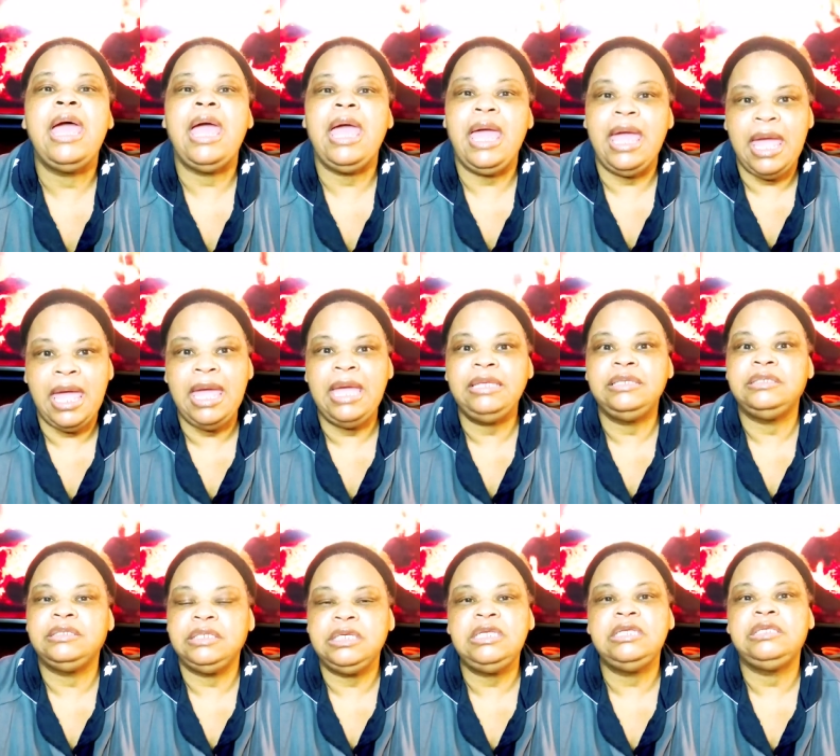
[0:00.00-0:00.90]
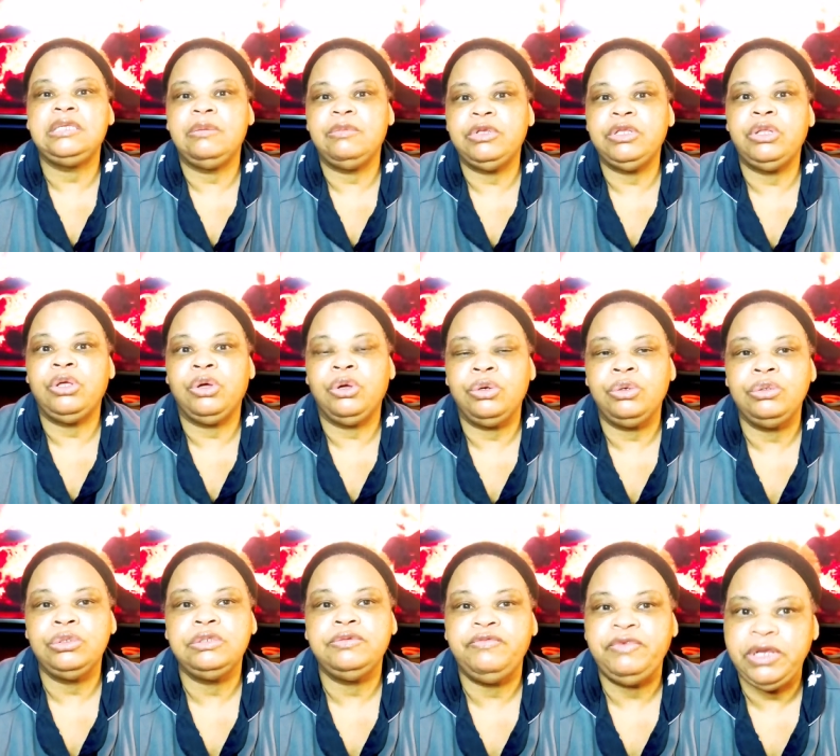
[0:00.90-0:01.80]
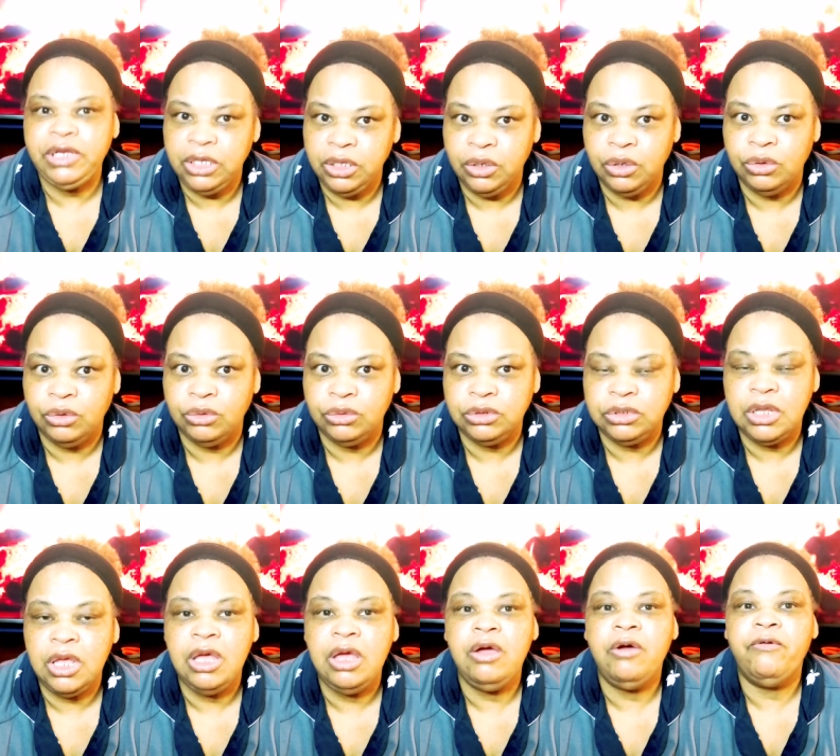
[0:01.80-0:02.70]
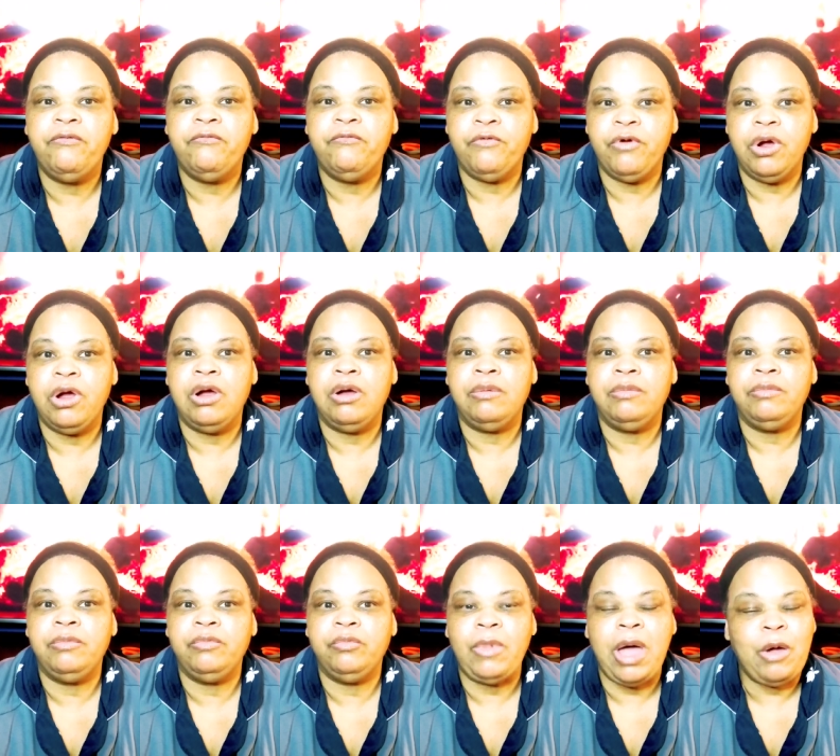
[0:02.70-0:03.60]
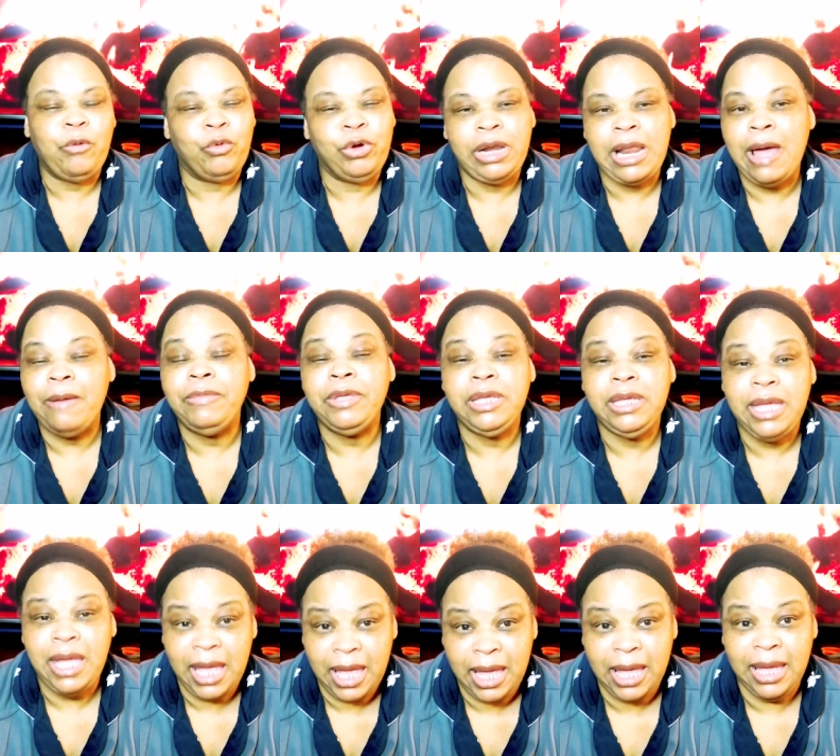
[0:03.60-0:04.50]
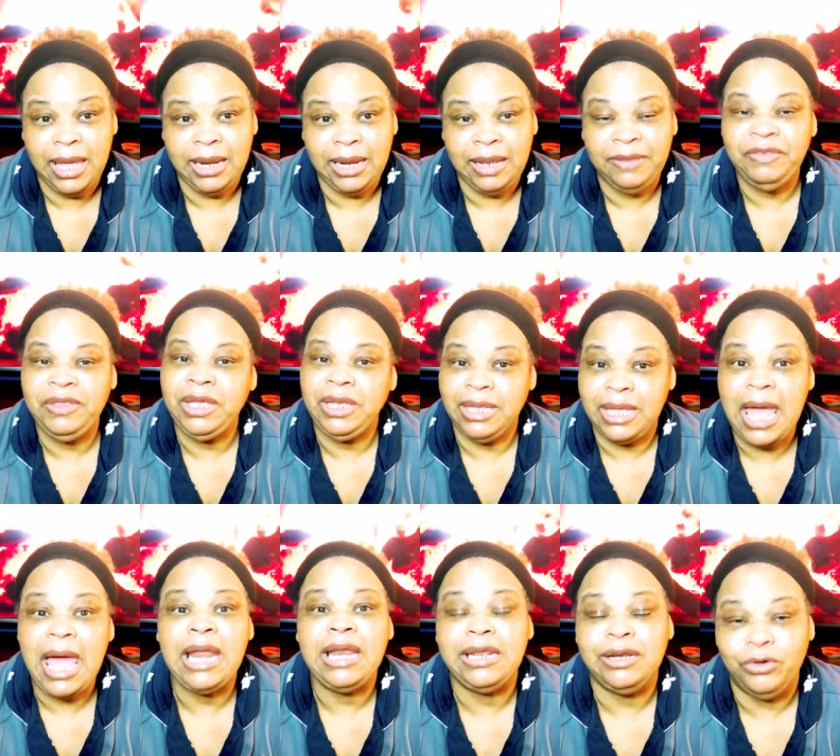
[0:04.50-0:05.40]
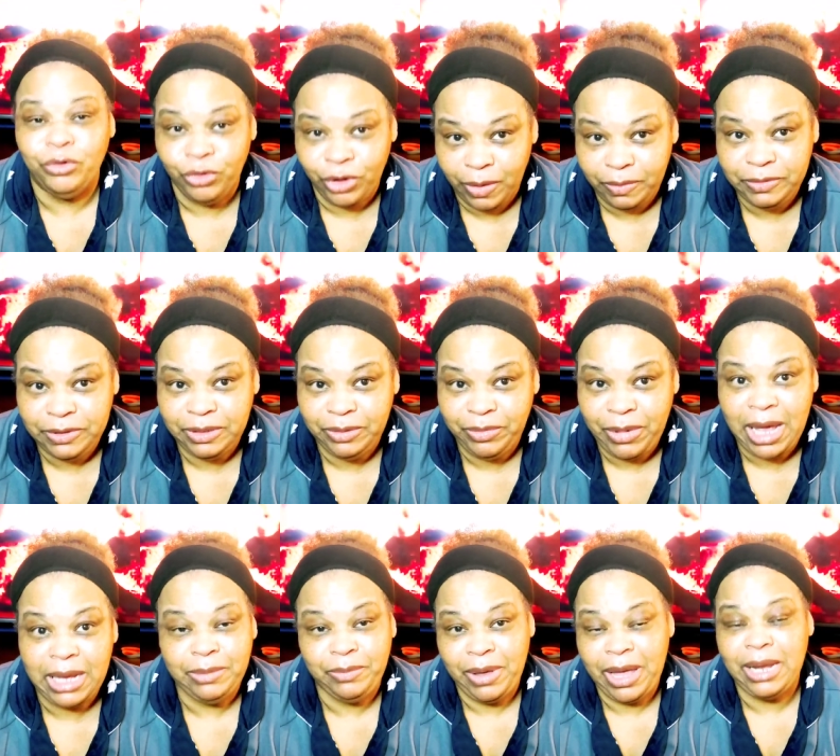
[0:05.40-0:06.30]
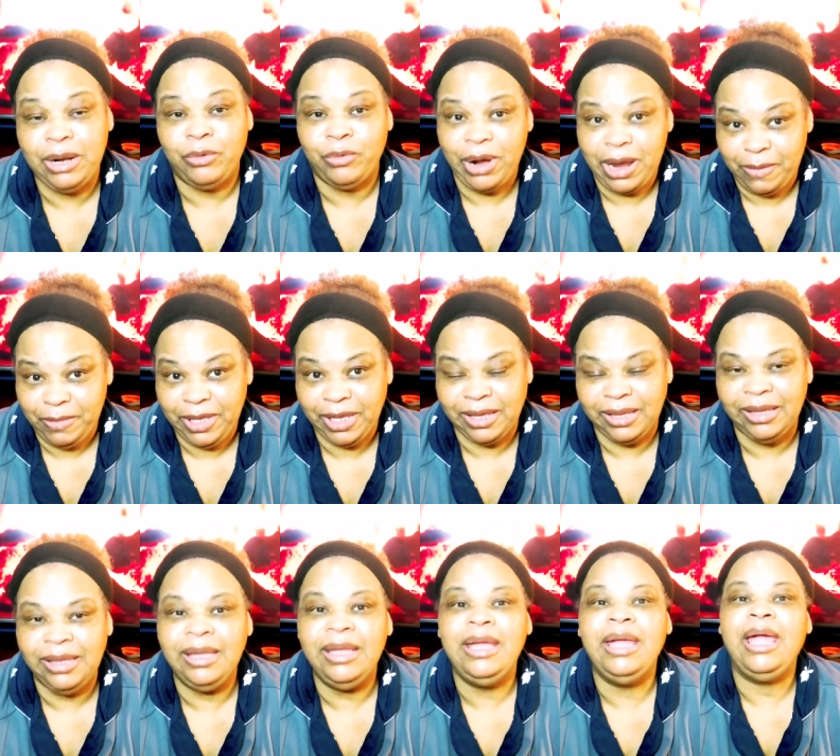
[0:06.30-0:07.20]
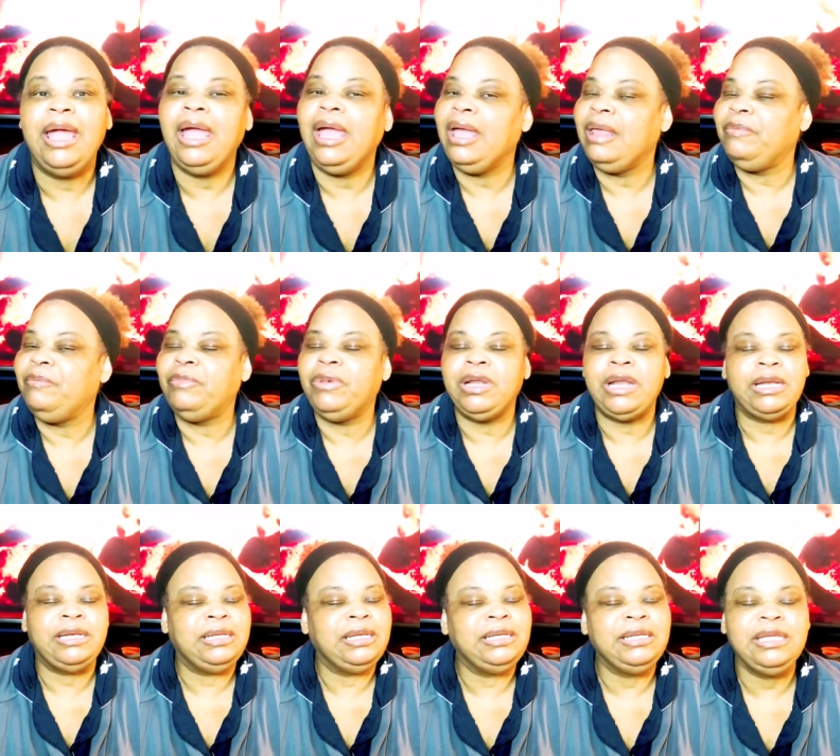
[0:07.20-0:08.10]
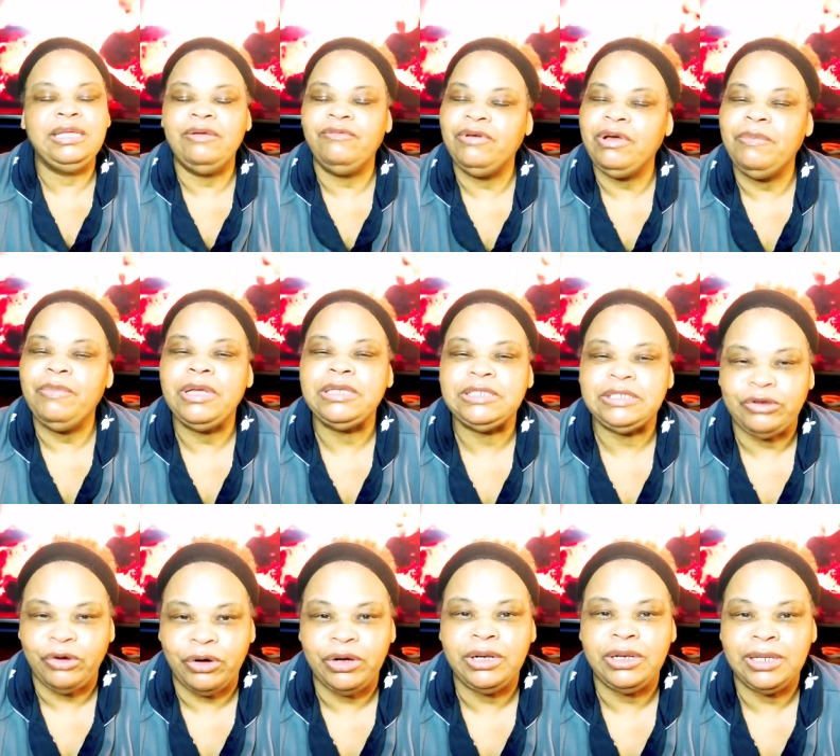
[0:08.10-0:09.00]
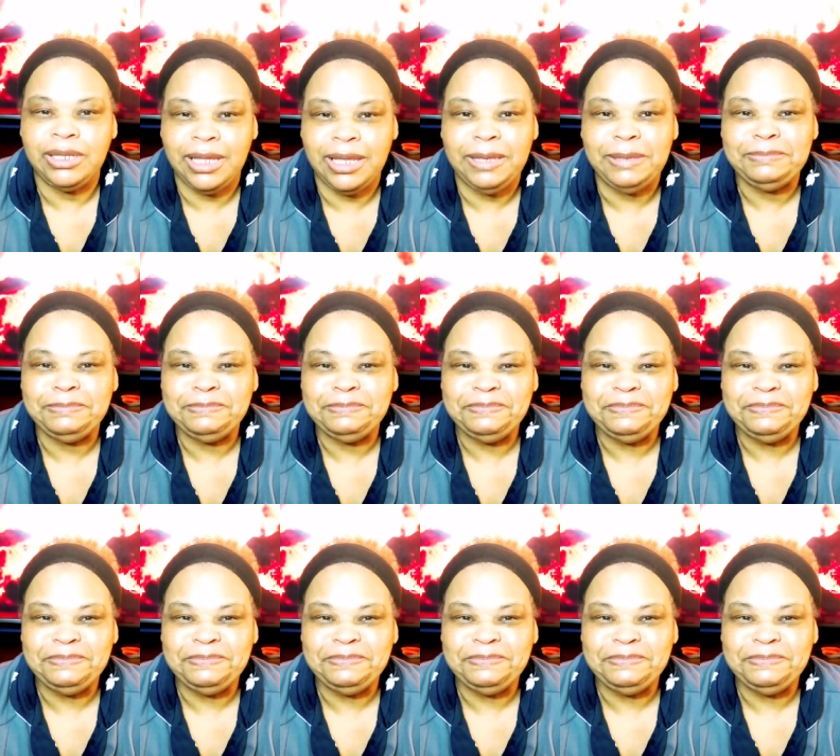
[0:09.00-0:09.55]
and see some of those videos from when I began, and then got interrupted by the panoramic. And but I didn't give up. I started again.